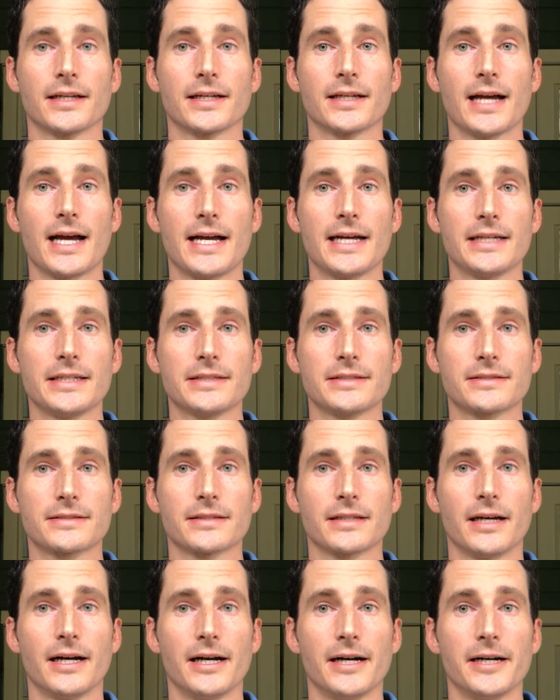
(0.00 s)

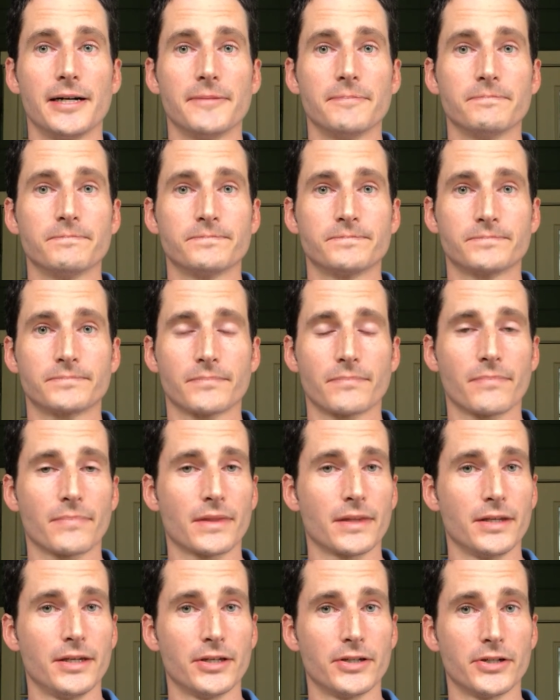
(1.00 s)
Guys,
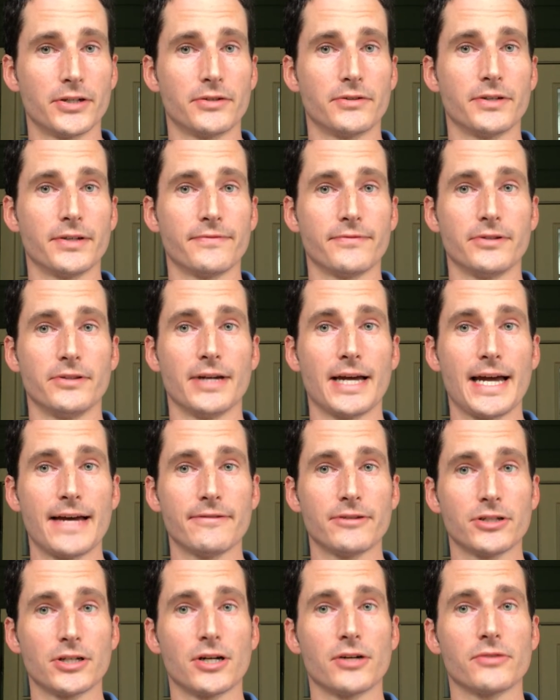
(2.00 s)
if you
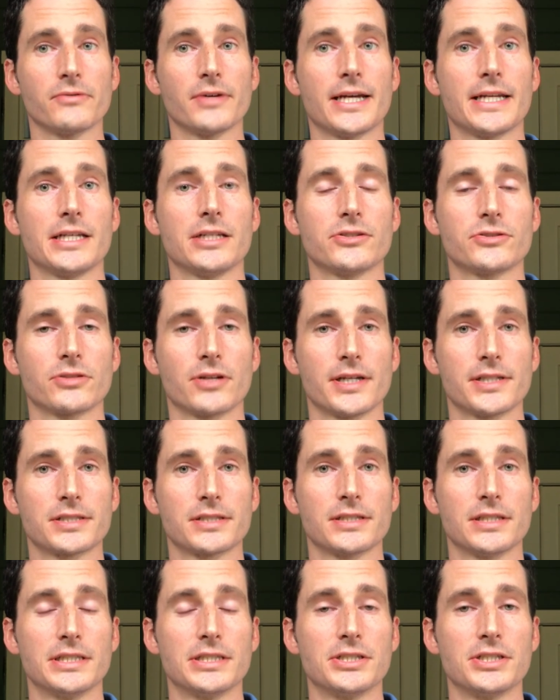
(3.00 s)
haven't already,
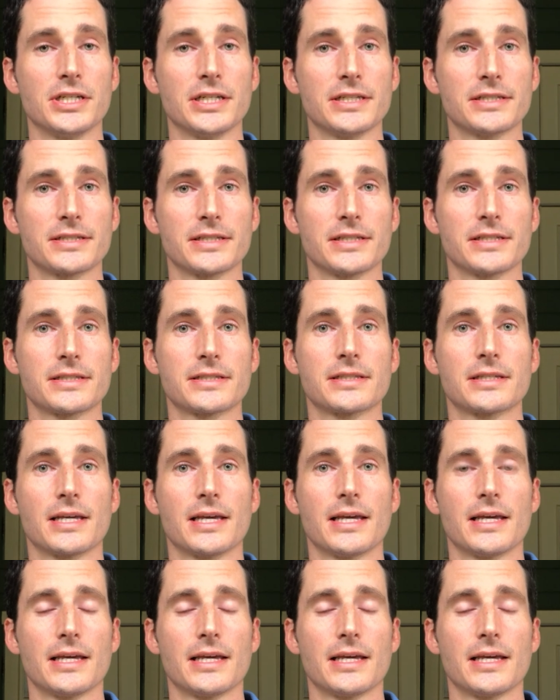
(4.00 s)
trust in Jesus.